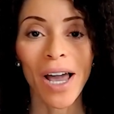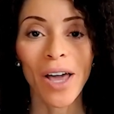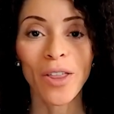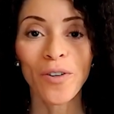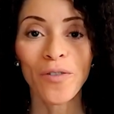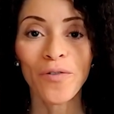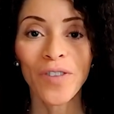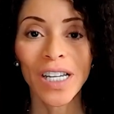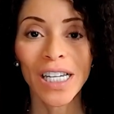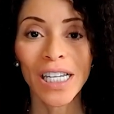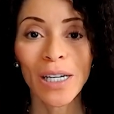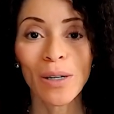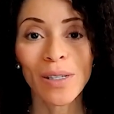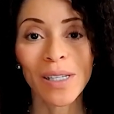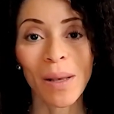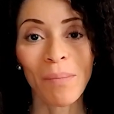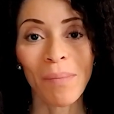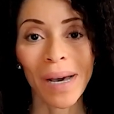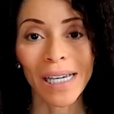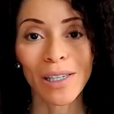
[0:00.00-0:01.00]
other videos
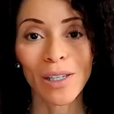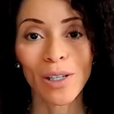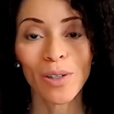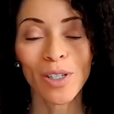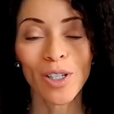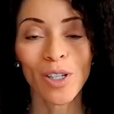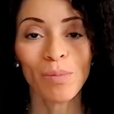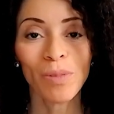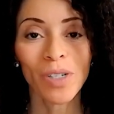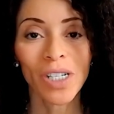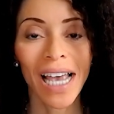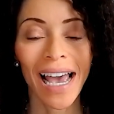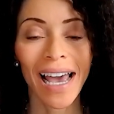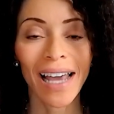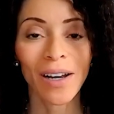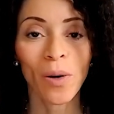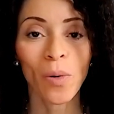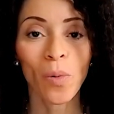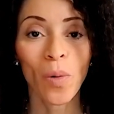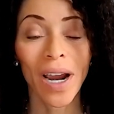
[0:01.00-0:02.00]
on my YouTube
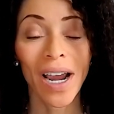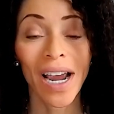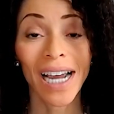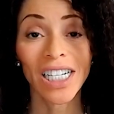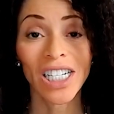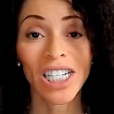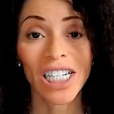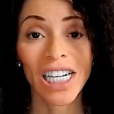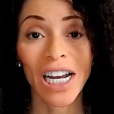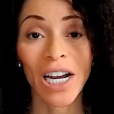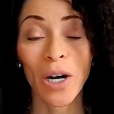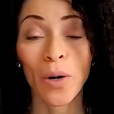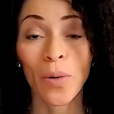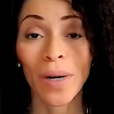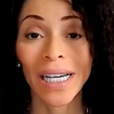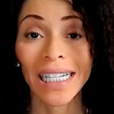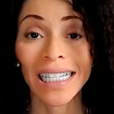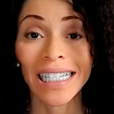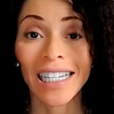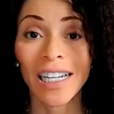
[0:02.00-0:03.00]
channel where I share
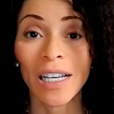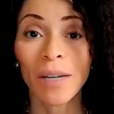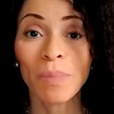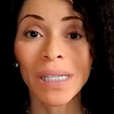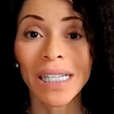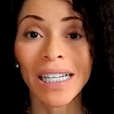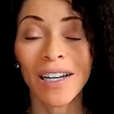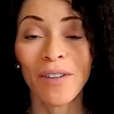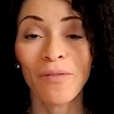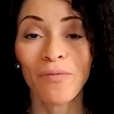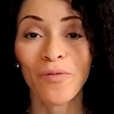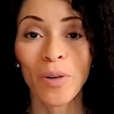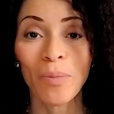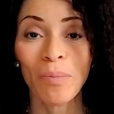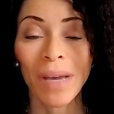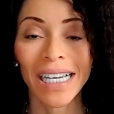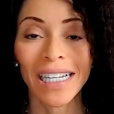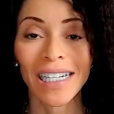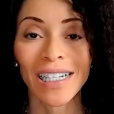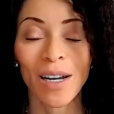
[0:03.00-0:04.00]
great tips and
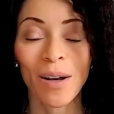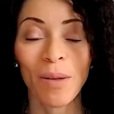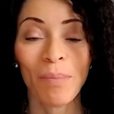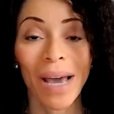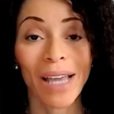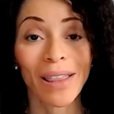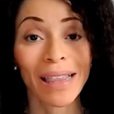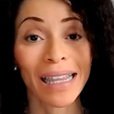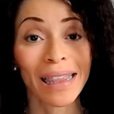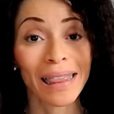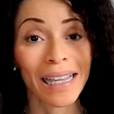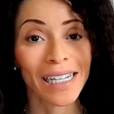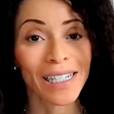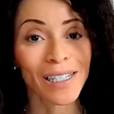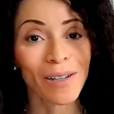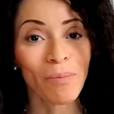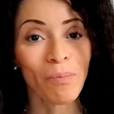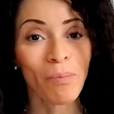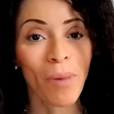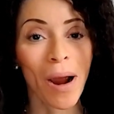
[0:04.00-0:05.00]
information about the
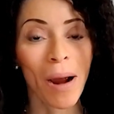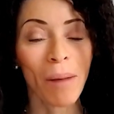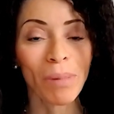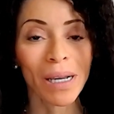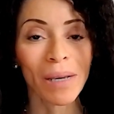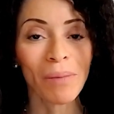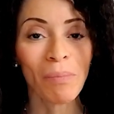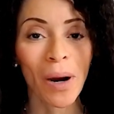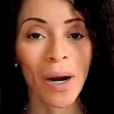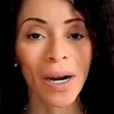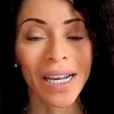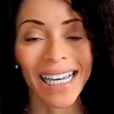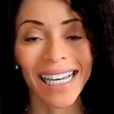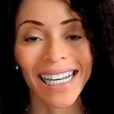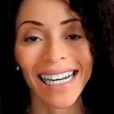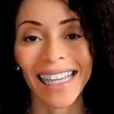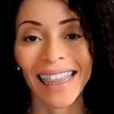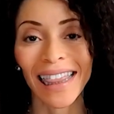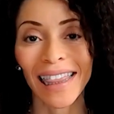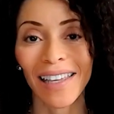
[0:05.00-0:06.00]
London property market
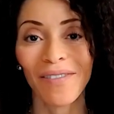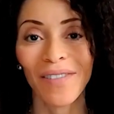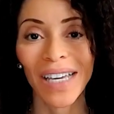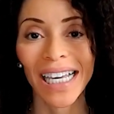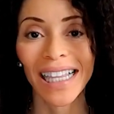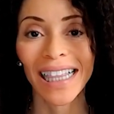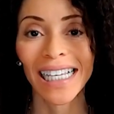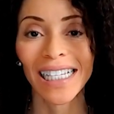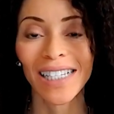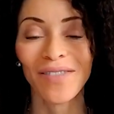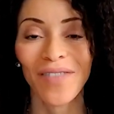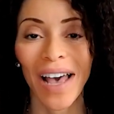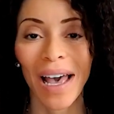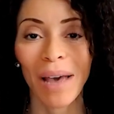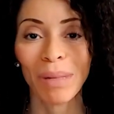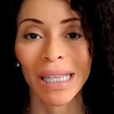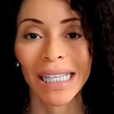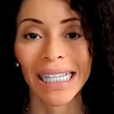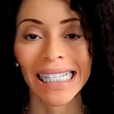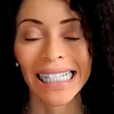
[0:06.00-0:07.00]
and living in this
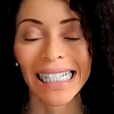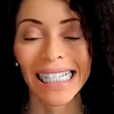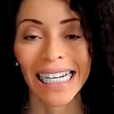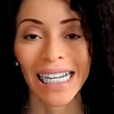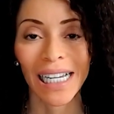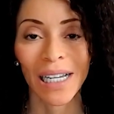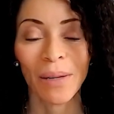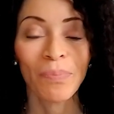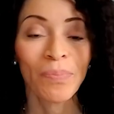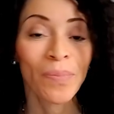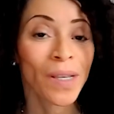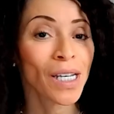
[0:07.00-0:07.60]
fabulous city.